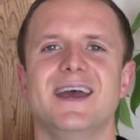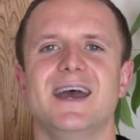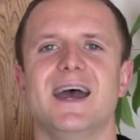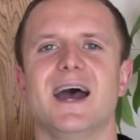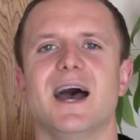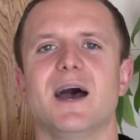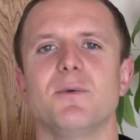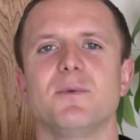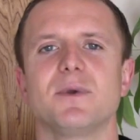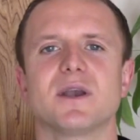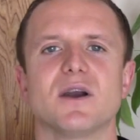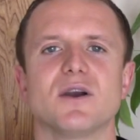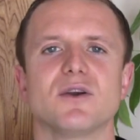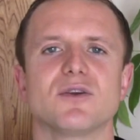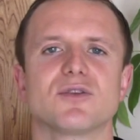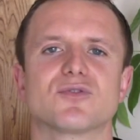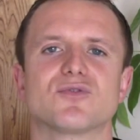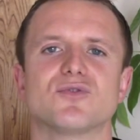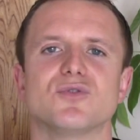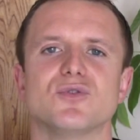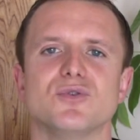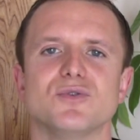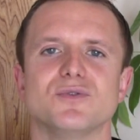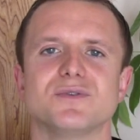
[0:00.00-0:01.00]
and we go
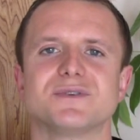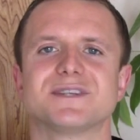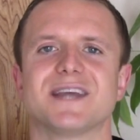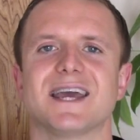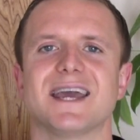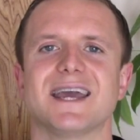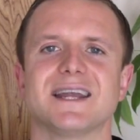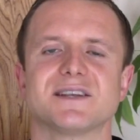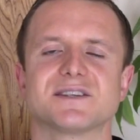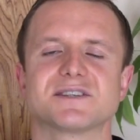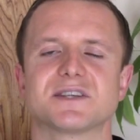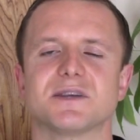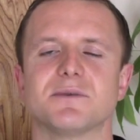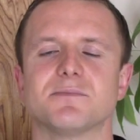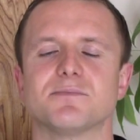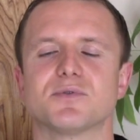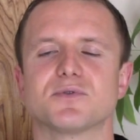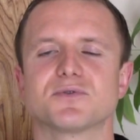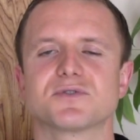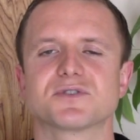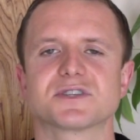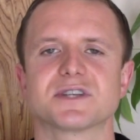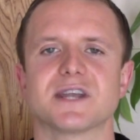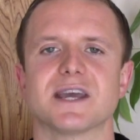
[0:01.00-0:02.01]
through 10 simple
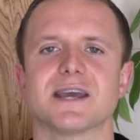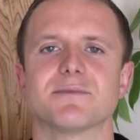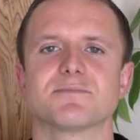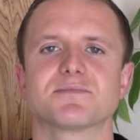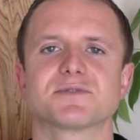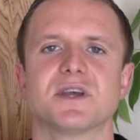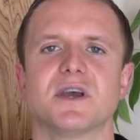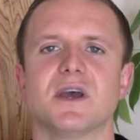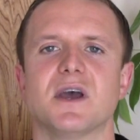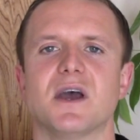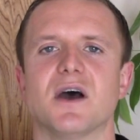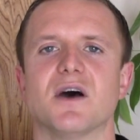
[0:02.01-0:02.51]
steps